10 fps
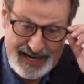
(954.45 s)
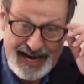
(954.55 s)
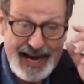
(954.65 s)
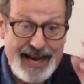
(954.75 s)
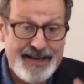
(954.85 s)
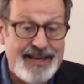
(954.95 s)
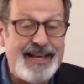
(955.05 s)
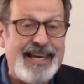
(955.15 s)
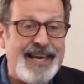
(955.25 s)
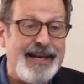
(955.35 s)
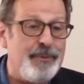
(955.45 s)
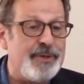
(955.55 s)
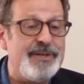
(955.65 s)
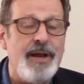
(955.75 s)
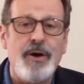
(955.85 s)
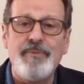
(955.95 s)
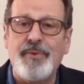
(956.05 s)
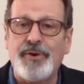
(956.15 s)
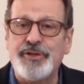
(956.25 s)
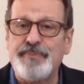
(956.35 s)
and again it was no
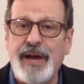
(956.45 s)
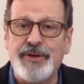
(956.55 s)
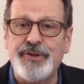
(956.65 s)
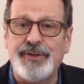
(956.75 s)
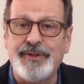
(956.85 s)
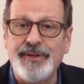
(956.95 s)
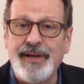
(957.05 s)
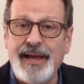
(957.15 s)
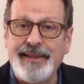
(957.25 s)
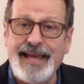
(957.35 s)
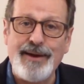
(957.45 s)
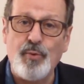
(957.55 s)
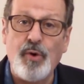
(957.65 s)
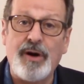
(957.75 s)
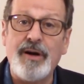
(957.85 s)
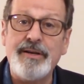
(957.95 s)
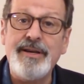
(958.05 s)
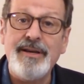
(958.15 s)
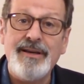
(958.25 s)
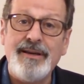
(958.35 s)
more special than
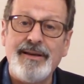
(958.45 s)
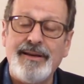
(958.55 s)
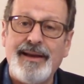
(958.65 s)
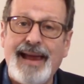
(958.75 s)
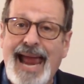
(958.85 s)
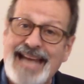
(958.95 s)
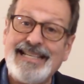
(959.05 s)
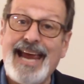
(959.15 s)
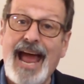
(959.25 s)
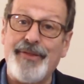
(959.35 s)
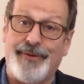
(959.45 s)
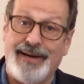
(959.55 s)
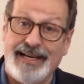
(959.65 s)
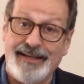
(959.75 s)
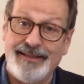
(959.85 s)
word and gathering